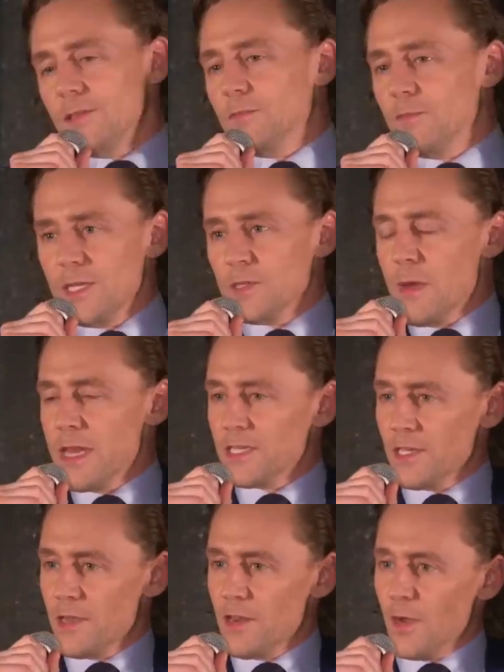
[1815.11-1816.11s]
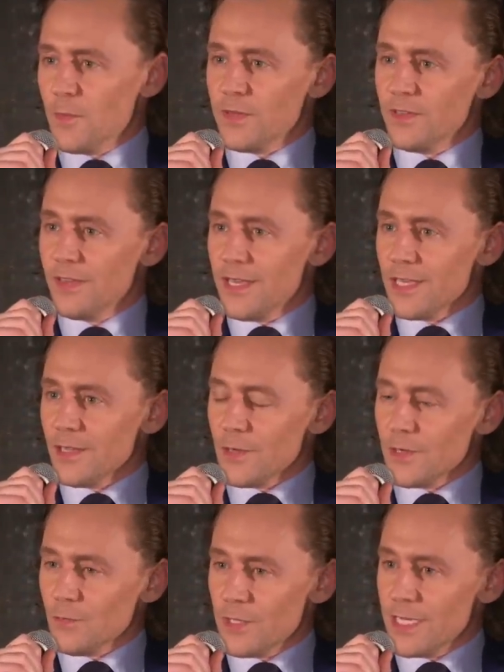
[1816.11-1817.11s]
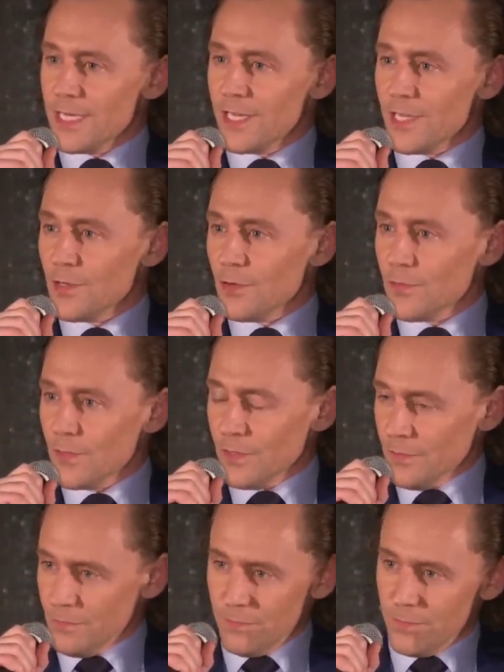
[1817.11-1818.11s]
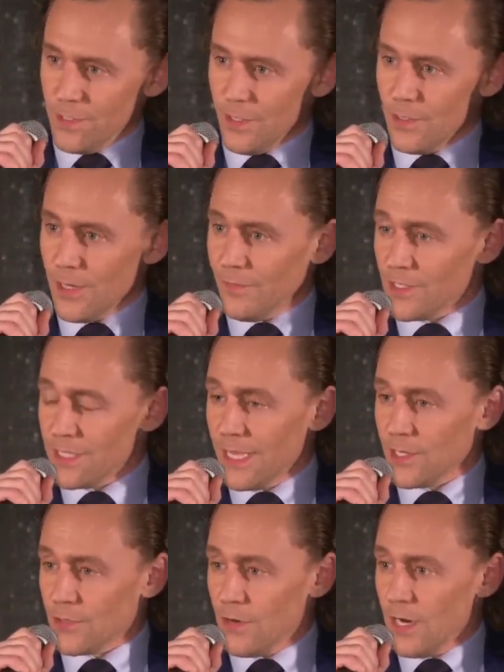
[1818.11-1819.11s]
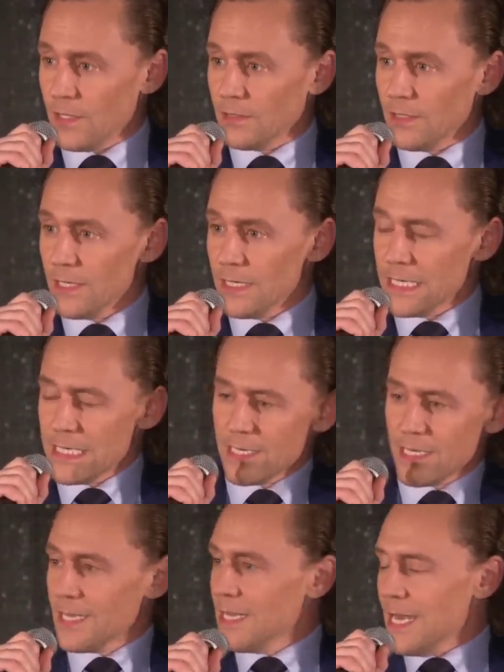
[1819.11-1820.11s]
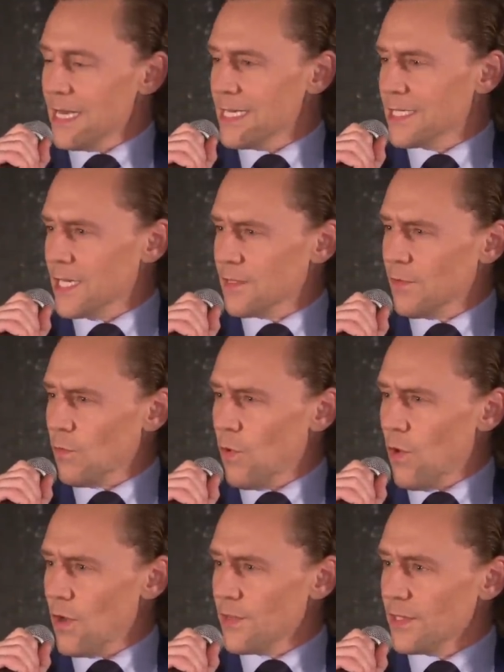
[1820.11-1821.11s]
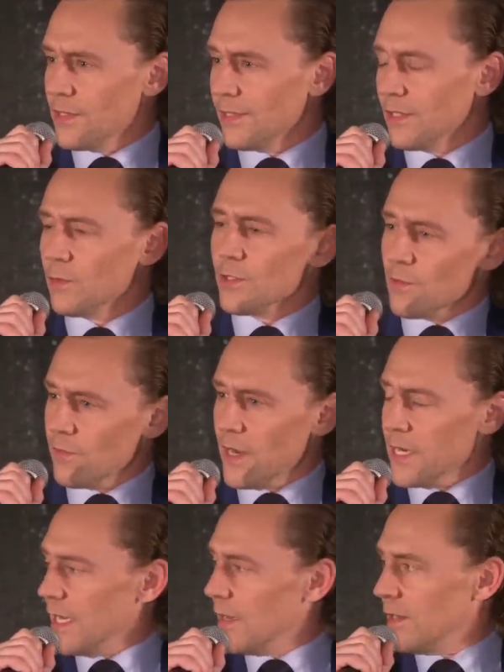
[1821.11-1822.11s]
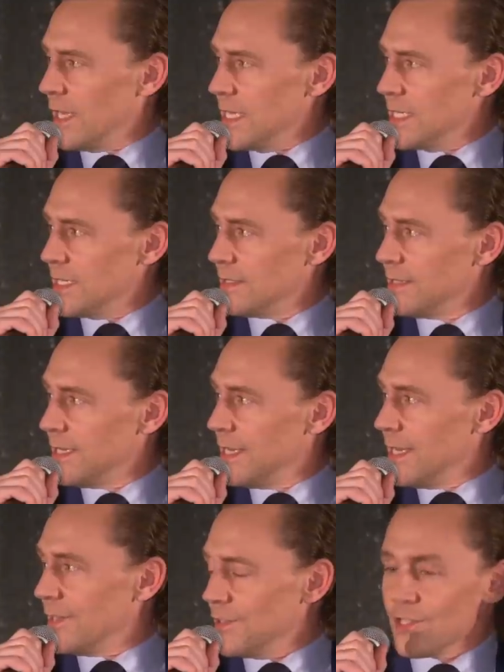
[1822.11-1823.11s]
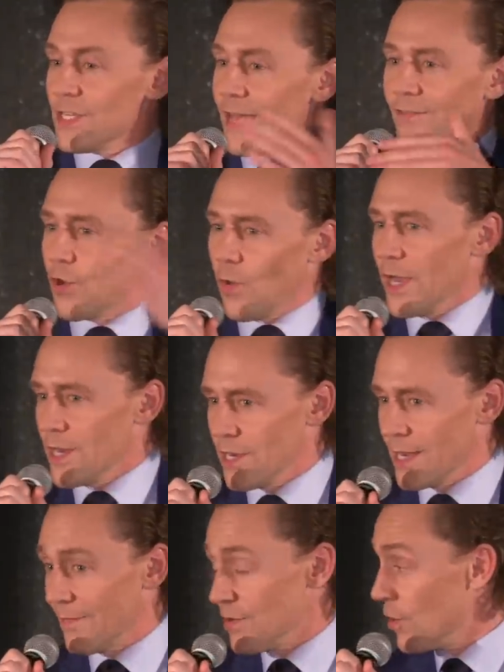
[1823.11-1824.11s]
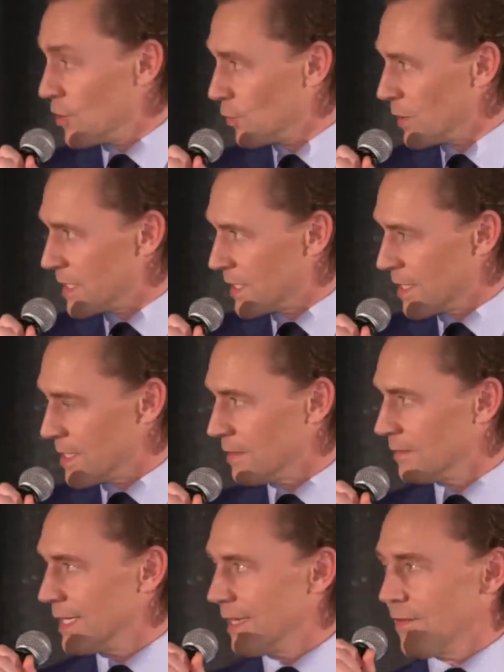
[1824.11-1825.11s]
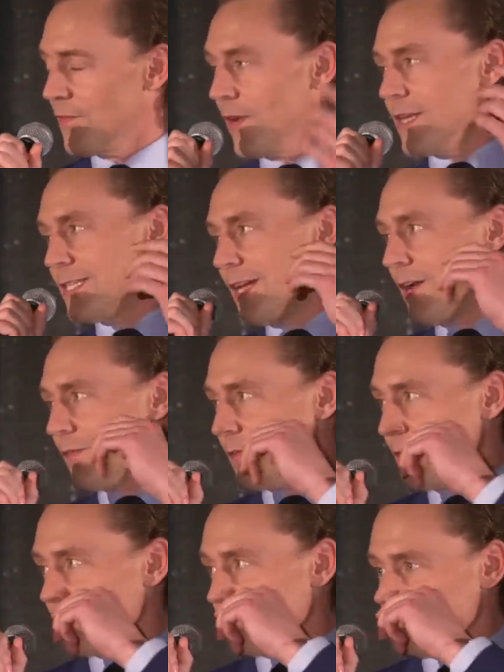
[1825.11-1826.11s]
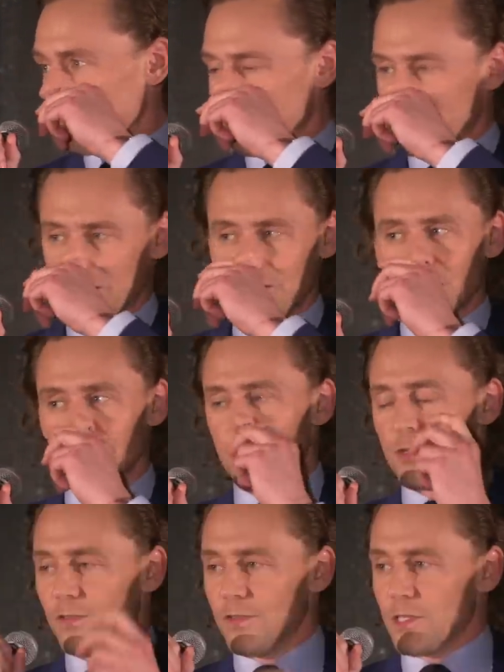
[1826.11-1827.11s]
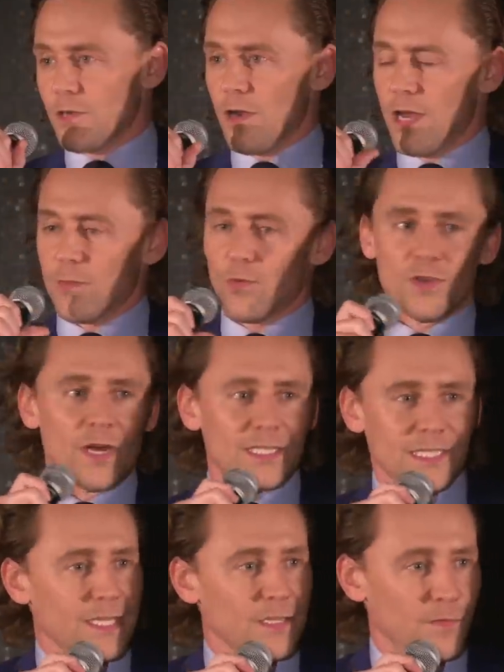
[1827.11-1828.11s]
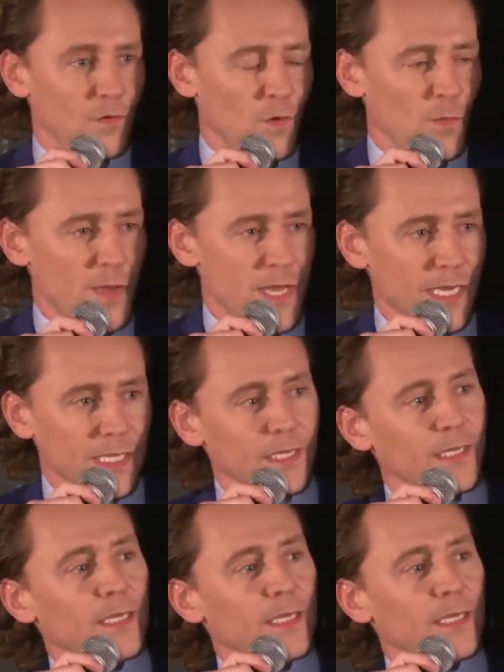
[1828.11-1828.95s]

these men turn up and say, we're taking you for, you have to stand trial. And he says, for what? And he goes, well, you'll find out later. And he just never knows what he's done. He never finds out the truth of his crime. Or 1984 being,